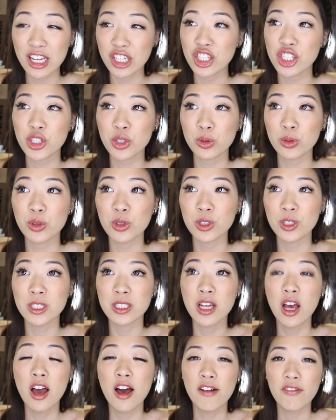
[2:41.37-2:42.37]
I just
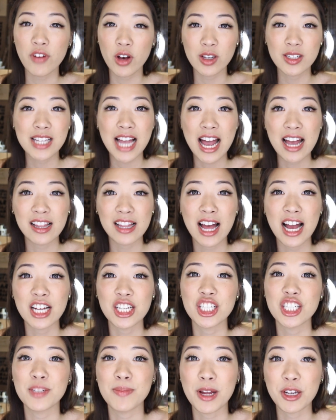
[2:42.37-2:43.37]
Googled false
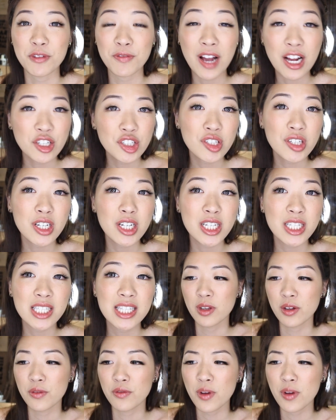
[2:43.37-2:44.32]
eyelash manufacturers.